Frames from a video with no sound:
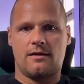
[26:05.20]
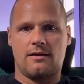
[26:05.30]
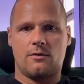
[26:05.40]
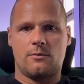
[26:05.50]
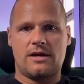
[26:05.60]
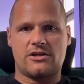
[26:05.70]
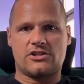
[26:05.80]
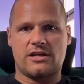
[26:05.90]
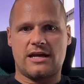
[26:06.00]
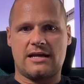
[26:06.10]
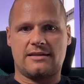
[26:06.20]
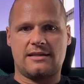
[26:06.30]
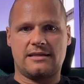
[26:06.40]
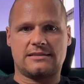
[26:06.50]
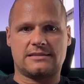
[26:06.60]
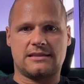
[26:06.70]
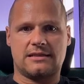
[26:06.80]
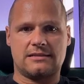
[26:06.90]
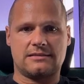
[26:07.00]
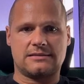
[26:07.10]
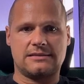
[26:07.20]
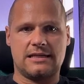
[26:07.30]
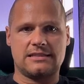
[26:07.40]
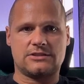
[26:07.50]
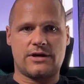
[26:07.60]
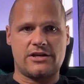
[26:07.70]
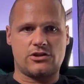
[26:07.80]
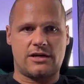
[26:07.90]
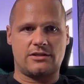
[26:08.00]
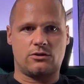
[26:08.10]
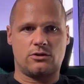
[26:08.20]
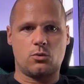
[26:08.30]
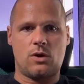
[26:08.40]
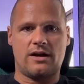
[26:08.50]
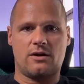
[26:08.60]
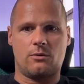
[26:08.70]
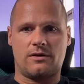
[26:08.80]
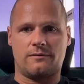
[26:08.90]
We actually had this CLS range, right, on the 1 hour.